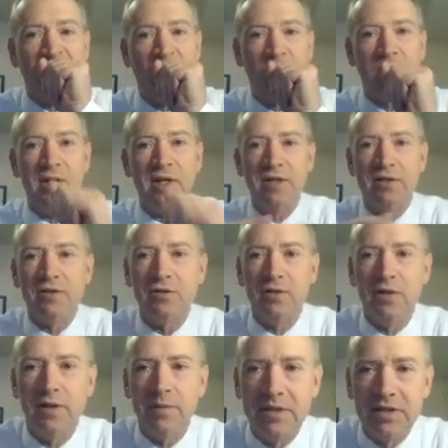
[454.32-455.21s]
Okay,
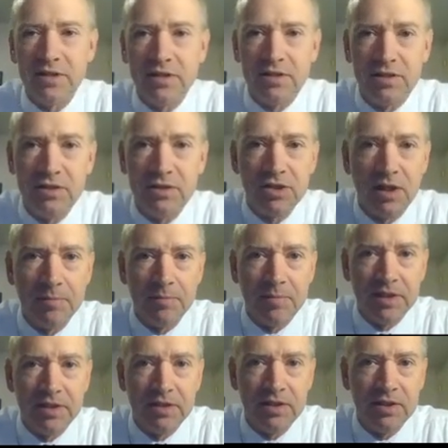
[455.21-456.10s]
so let me just jump
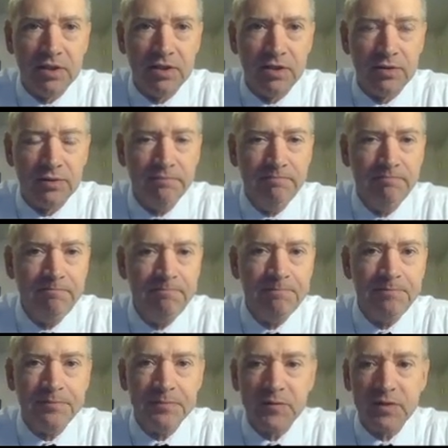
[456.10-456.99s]
into
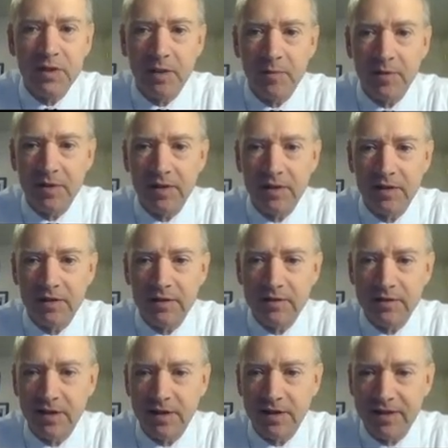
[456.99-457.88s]
some of
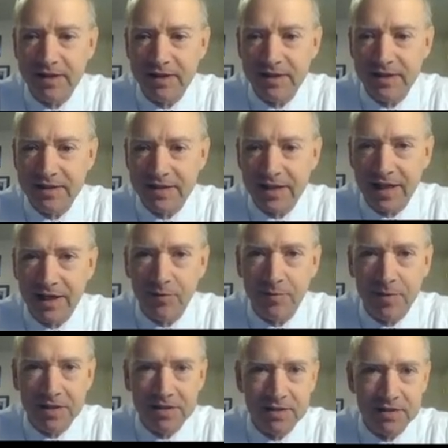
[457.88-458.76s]
the ideas I have
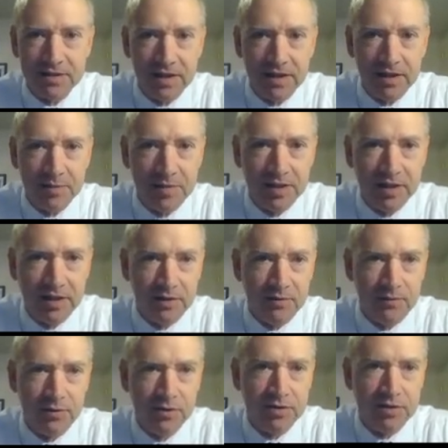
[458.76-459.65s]
about sustainability.
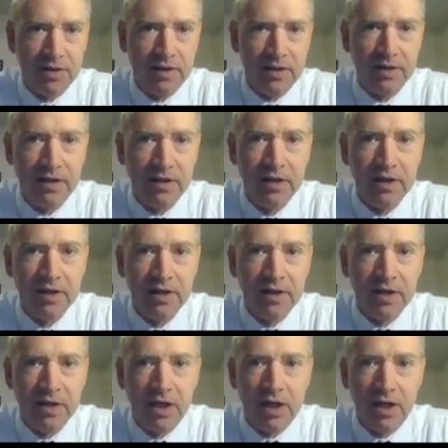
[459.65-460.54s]
And first,
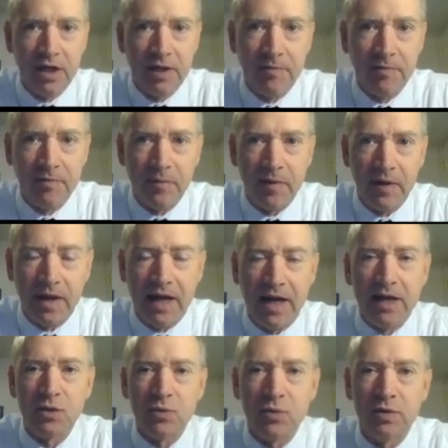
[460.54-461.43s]

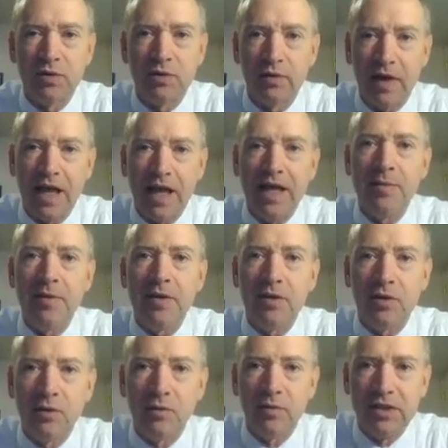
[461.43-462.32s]
as we're
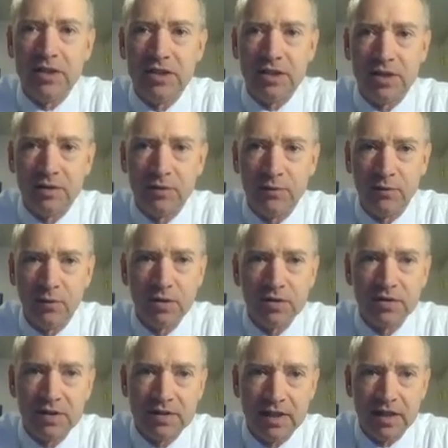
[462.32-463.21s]
aiming or reaching for
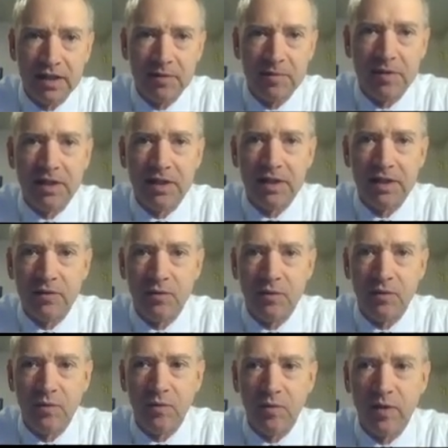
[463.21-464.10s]
sustainability,
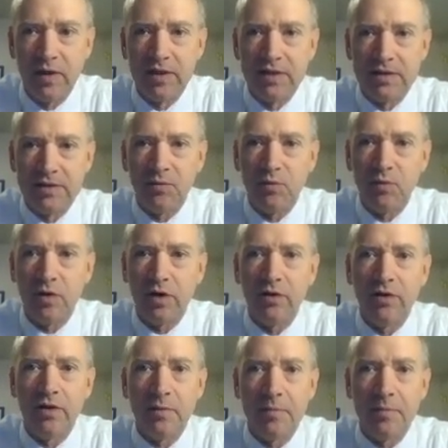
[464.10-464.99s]
what
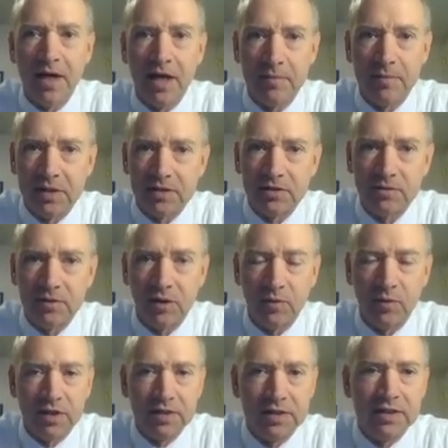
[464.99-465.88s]
are the impediments, right?
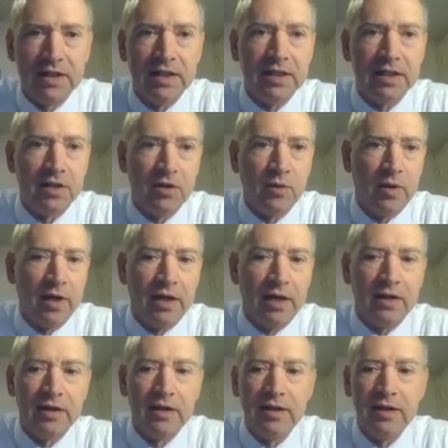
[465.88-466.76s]
What is getting in the
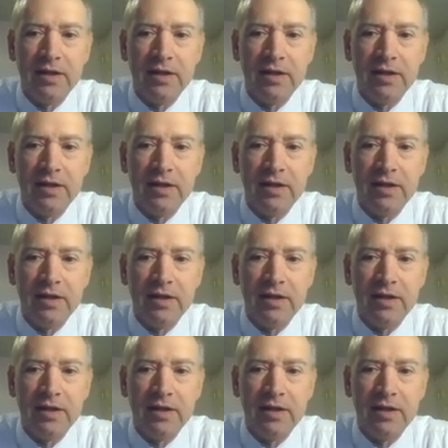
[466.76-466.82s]
way?